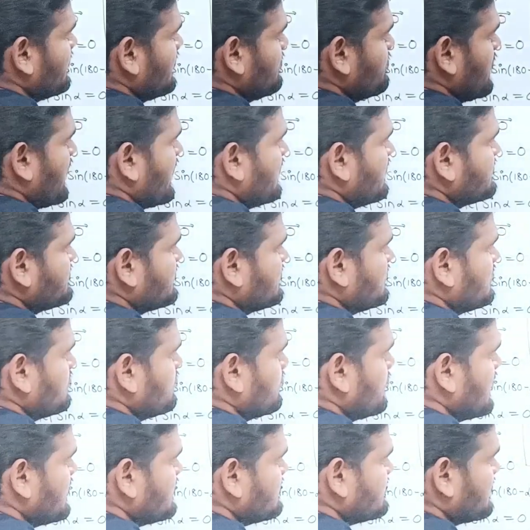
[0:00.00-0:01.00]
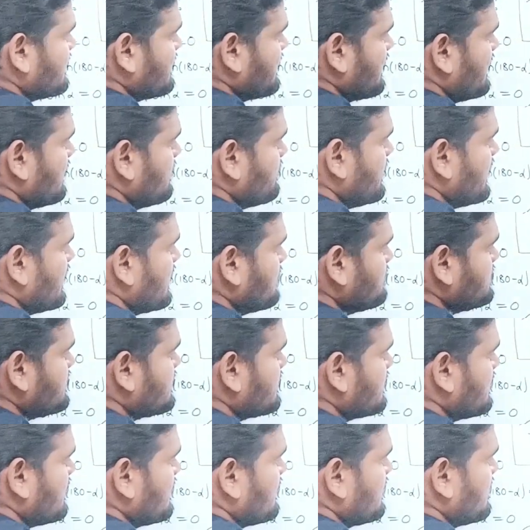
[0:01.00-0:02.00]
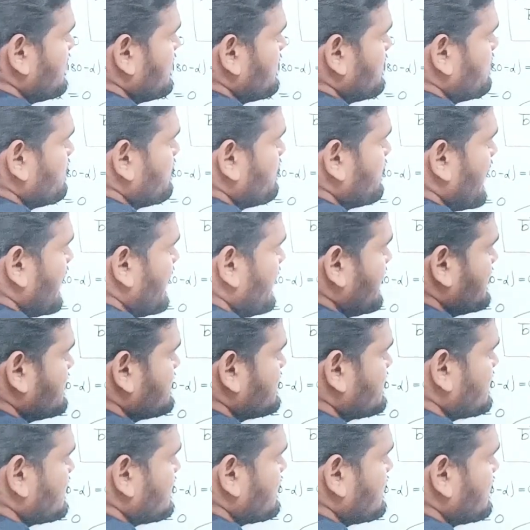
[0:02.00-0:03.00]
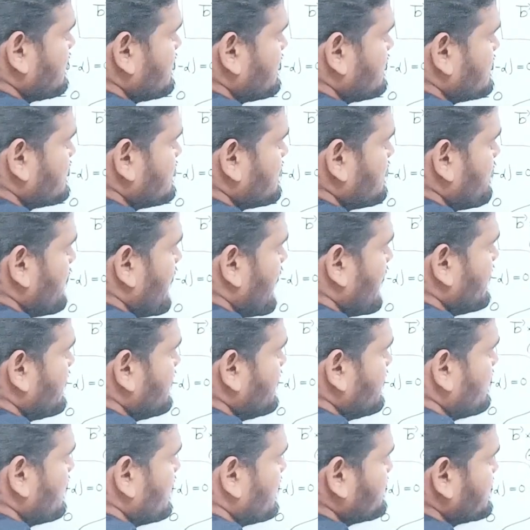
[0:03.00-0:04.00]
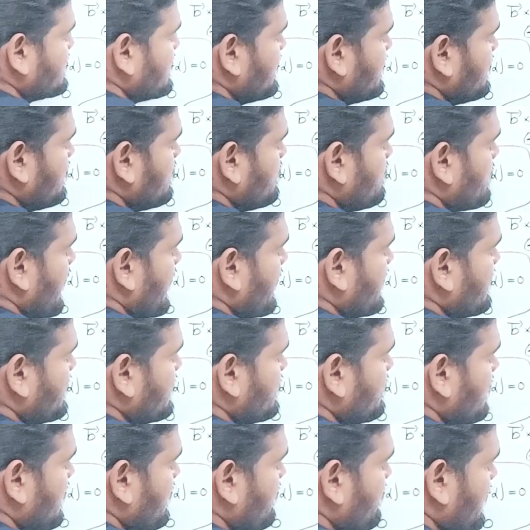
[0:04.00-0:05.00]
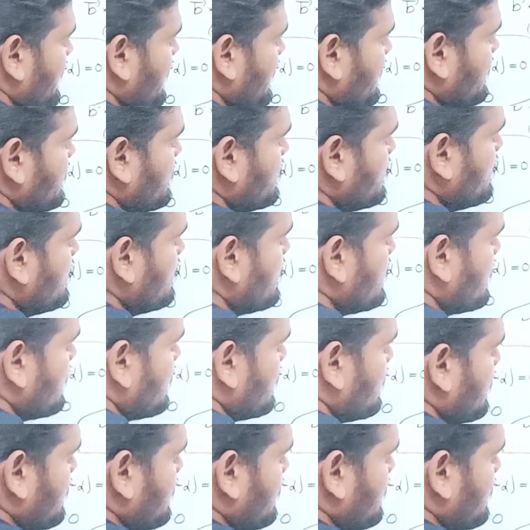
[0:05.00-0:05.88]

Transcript: Then minus into plus, it becomes minus. So magnitude of C into magnitude of A into